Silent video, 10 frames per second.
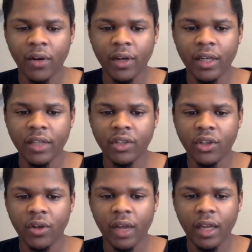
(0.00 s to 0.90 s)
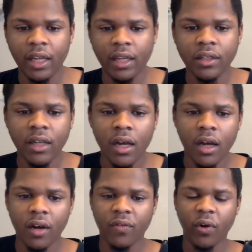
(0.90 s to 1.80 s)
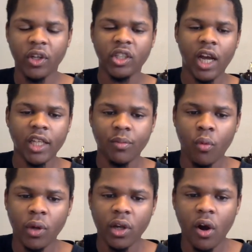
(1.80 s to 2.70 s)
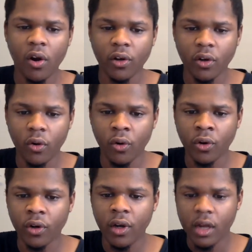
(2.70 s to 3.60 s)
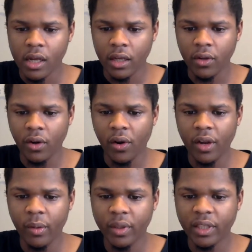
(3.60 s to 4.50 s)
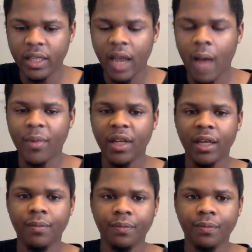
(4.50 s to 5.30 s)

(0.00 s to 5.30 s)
He didn't show that he a franchise point guard, or, you know, he wasn't dominant,